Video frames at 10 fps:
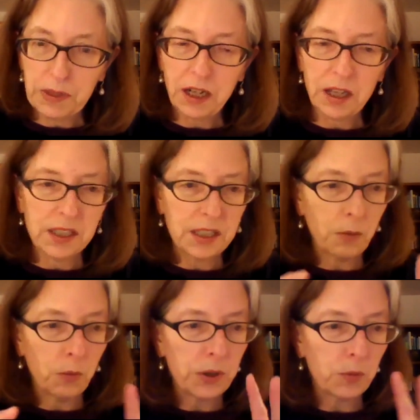because
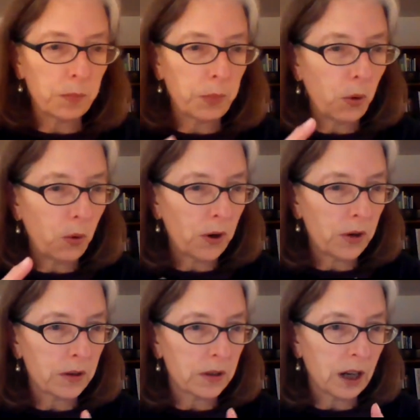with a
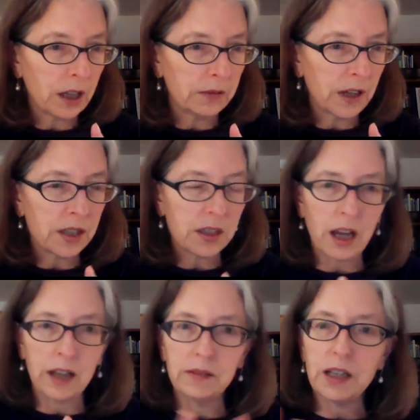report, unless
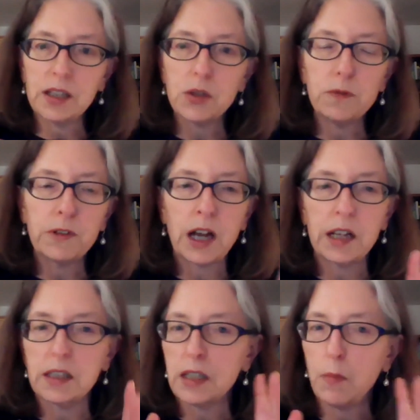you've
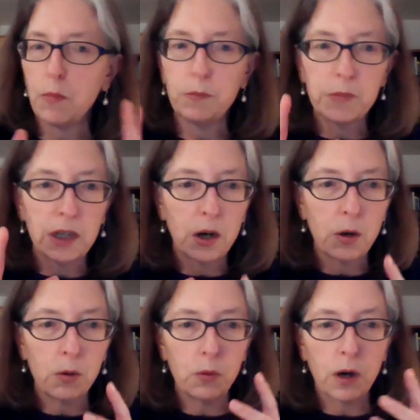got some, you
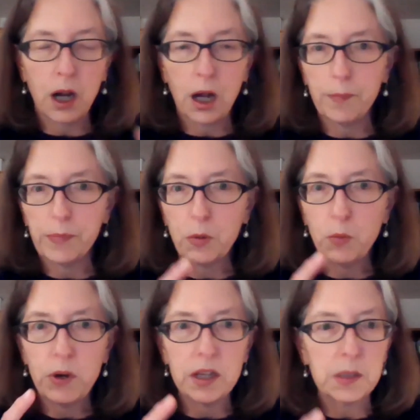know,
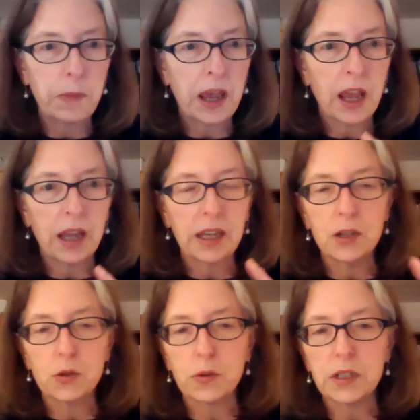whiz bang,
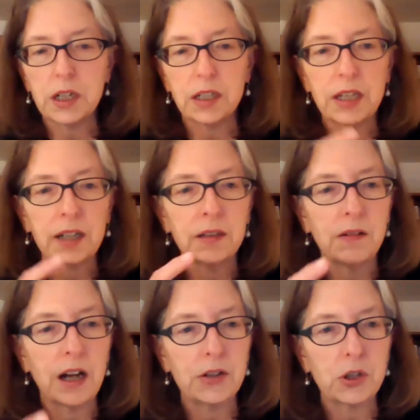interesting
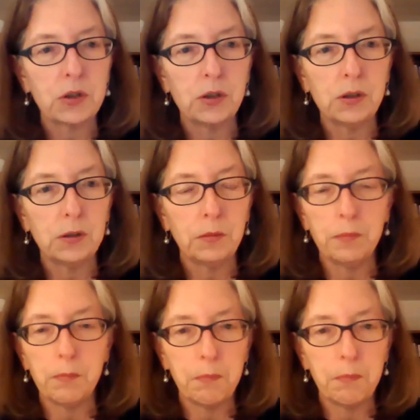technological,